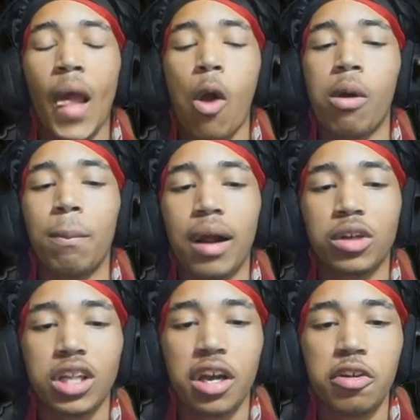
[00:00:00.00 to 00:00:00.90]
We're back
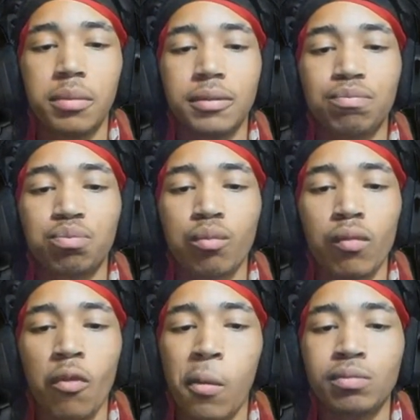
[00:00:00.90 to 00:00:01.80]
with our human.
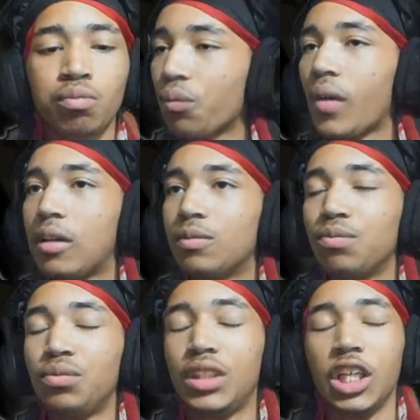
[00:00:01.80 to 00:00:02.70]

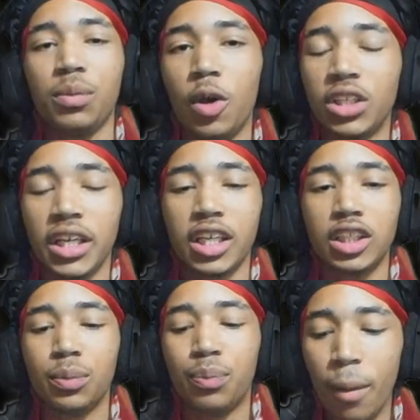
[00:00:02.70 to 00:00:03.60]
This music is
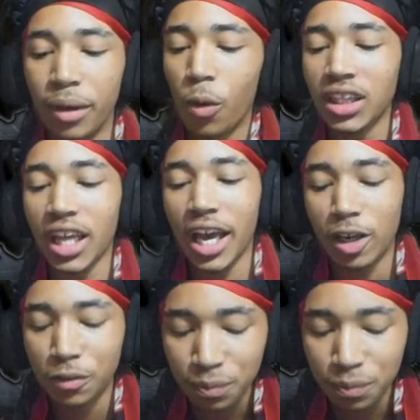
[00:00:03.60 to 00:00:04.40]
bumping. What the hell?